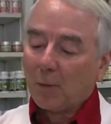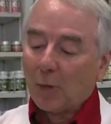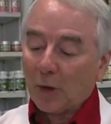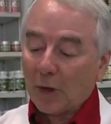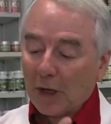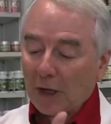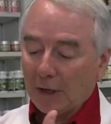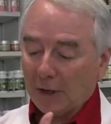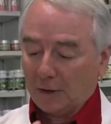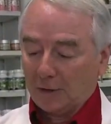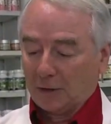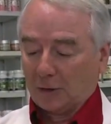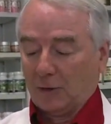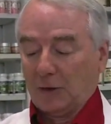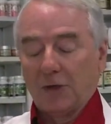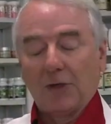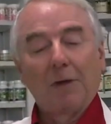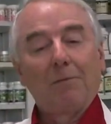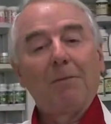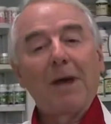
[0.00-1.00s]
putting
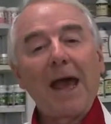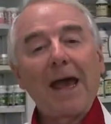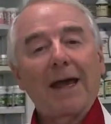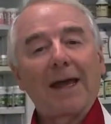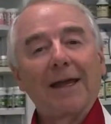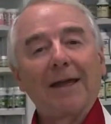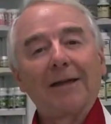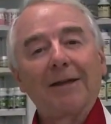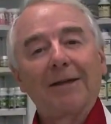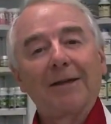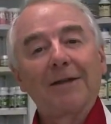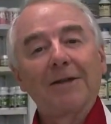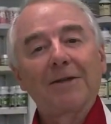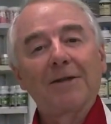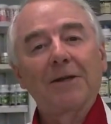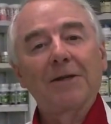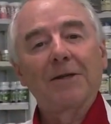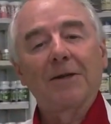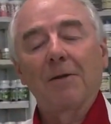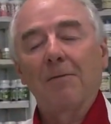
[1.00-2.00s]
nutrition back into the
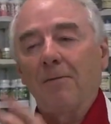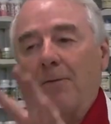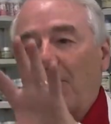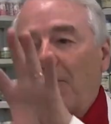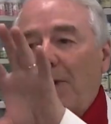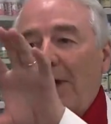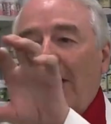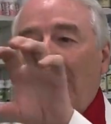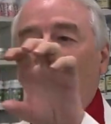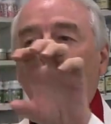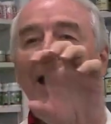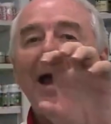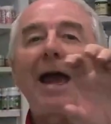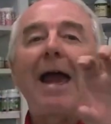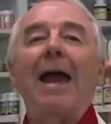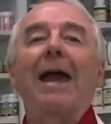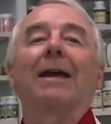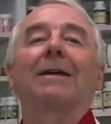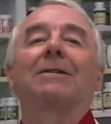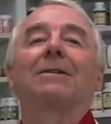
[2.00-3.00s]
system
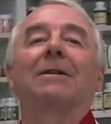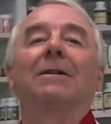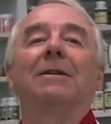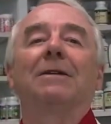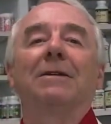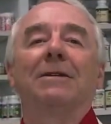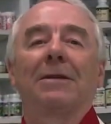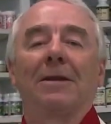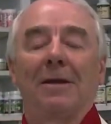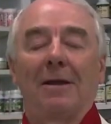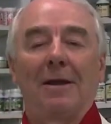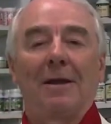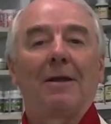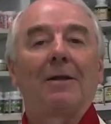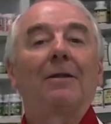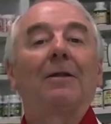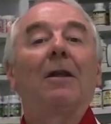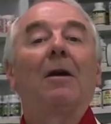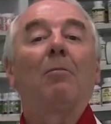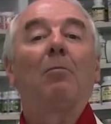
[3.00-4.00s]
relaxes
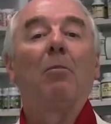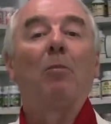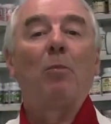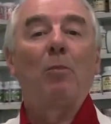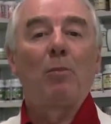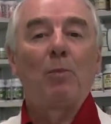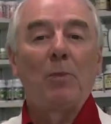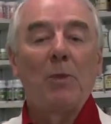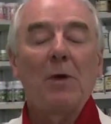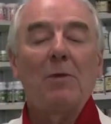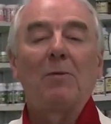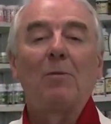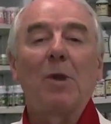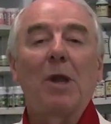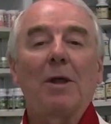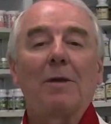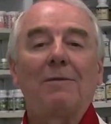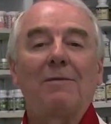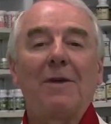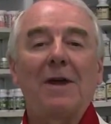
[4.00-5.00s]
the, the
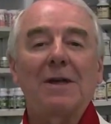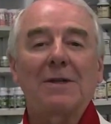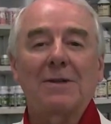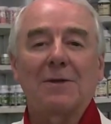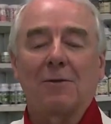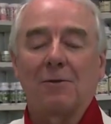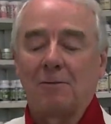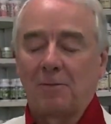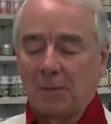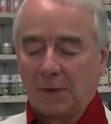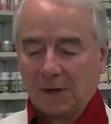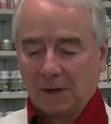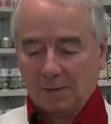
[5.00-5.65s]
blood vessel.